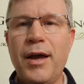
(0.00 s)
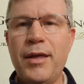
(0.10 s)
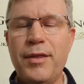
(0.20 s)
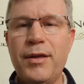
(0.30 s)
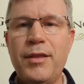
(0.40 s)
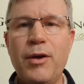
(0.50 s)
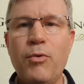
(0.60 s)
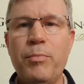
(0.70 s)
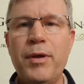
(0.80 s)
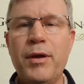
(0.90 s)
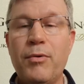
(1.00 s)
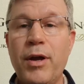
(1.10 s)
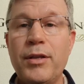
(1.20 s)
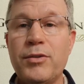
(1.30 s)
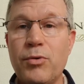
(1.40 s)
I think they will be a
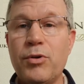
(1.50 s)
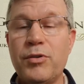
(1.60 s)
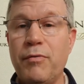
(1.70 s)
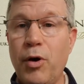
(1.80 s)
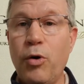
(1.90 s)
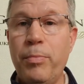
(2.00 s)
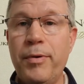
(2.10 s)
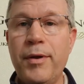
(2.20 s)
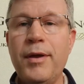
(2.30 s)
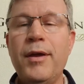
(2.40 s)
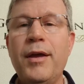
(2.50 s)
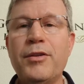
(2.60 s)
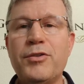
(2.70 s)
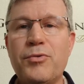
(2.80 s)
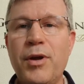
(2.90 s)
great source of hope
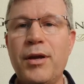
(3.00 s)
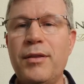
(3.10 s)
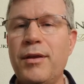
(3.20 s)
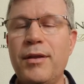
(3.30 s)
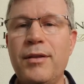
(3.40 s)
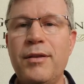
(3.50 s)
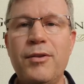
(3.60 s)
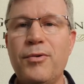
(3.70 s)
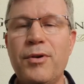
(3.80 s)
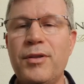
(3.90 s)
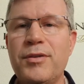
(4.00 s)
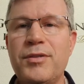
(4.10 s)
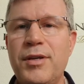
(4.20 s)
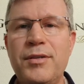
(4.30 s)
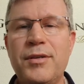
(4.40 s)
and strength during
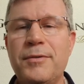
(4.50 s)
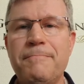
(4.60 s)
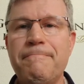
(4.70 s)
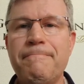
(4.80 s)
this season.